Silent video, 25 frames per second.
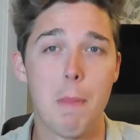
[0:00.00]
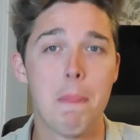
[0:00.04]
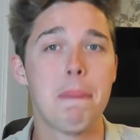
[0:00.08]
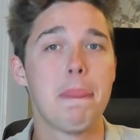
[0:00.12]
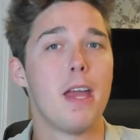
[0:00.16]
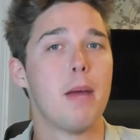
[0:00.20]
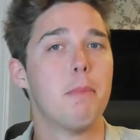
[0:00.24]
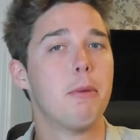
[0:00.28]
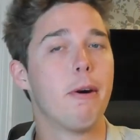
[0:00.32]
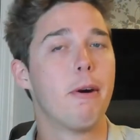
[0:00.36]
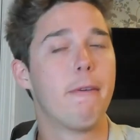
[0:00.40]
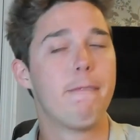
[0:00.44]

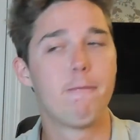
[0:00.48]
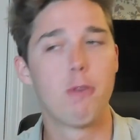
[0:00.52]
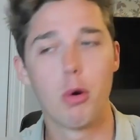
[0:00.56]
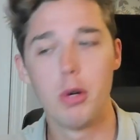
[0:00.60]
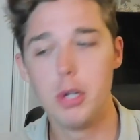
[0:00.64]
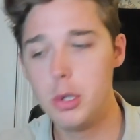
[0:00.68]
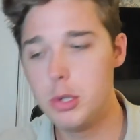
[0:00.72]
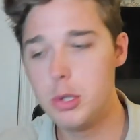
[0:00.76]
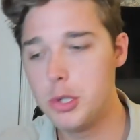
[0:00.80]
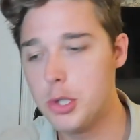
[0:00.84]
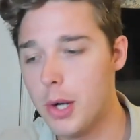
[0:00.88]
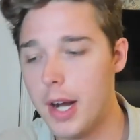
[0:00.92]
and before
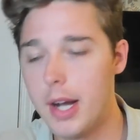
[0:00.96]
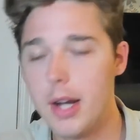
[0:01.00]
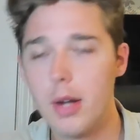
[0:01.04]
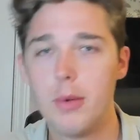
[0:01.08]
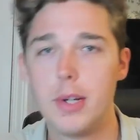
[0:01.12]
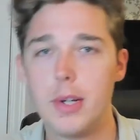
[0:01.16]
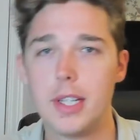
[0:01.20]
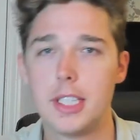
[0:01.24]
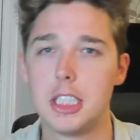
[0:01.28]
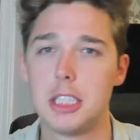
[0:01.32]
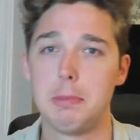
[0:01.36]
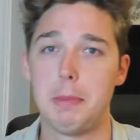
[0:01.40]
you try to
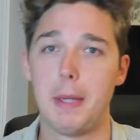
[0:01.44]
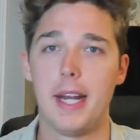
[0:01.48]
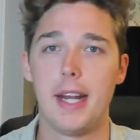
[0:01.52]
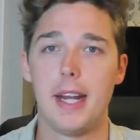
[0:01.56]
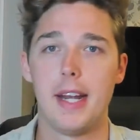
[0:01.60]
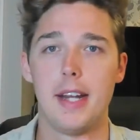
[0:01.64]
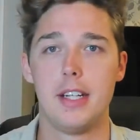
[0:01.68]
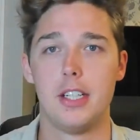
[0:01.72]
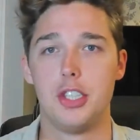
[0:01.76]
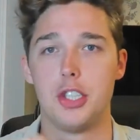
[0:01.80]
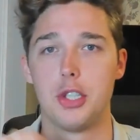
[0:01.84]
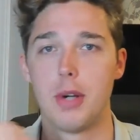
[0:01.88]

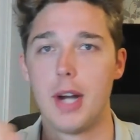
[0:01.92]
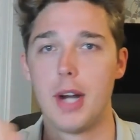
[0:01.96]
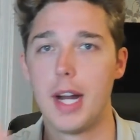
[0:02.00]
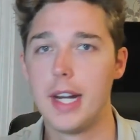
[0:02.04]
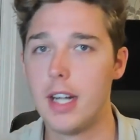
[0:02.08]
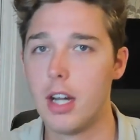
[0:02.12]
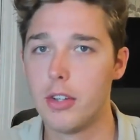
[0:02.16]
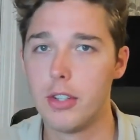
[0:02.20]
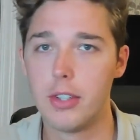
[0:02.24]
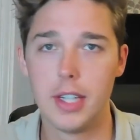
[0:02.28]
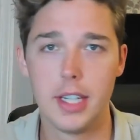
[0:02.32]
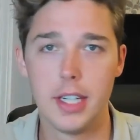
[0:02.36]
expand and try
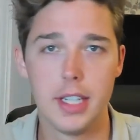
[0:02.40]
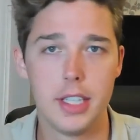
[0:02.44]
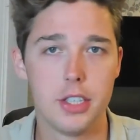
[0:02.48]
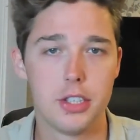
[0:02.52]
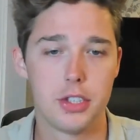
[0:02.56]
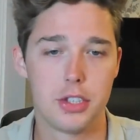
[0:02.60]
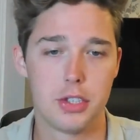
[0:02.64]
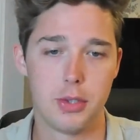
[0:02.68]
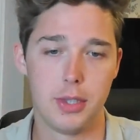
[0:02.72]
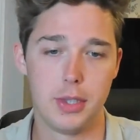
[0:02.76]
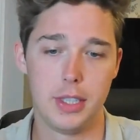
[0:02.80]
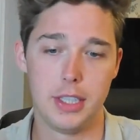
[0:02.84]
other
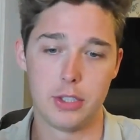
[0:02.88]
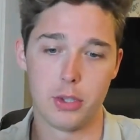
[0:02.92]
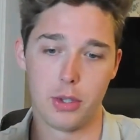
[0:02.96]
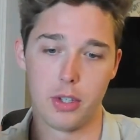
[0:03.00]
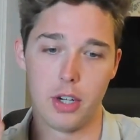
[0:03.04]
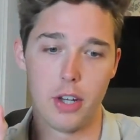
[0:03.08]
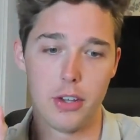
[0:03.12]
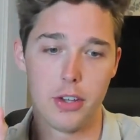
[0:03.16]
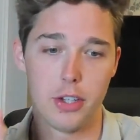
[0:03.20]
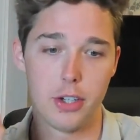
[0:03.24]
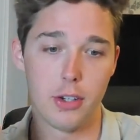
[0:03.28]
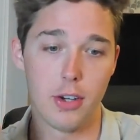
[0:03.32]
industries or
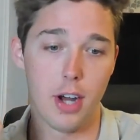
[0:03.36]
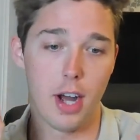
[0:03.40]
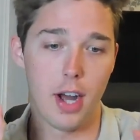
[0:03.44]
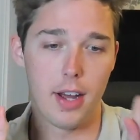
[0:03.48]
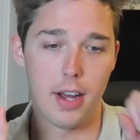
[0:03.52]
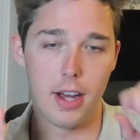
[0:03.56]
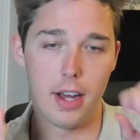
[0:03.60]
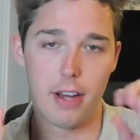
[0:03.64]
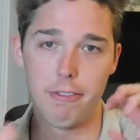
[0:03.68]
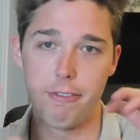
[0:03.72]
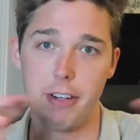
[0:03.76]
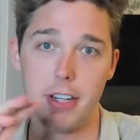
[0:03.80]
other
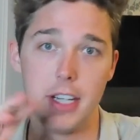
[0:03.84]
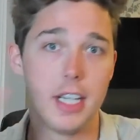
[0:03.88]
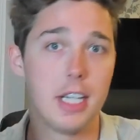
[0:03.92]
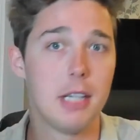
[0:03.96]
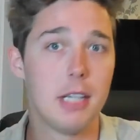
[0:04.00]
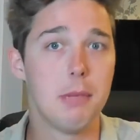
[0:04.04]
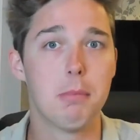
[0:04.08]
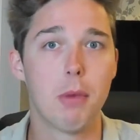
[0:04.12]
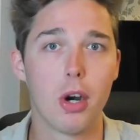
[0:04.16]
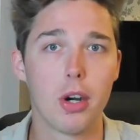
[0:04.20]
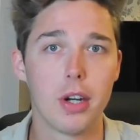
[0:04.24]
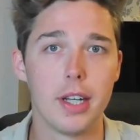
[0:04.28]
affinity
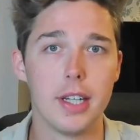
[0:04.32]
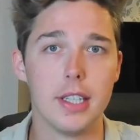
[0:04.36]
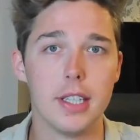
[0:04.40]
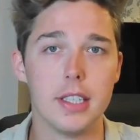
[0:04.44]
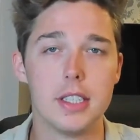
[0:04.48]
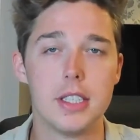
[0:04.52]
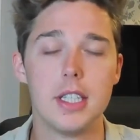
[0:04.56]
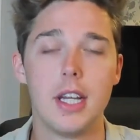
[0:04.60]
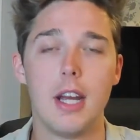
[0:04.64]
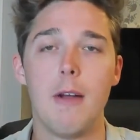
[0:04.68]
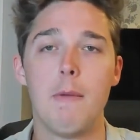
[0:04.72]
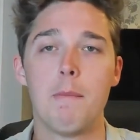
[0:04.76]

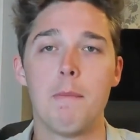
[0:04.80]
markets,